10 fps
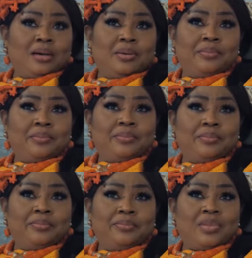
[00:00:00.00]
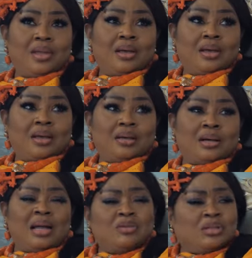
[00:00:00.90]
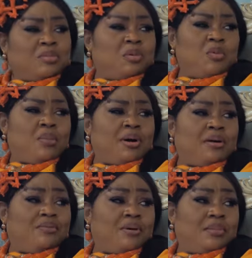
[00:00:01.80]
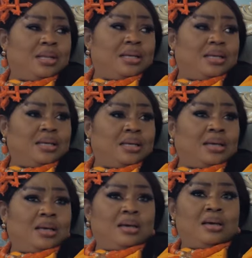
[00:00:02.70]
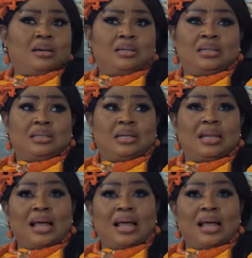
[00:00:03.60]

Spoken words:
Can you tell me more about her family? Is she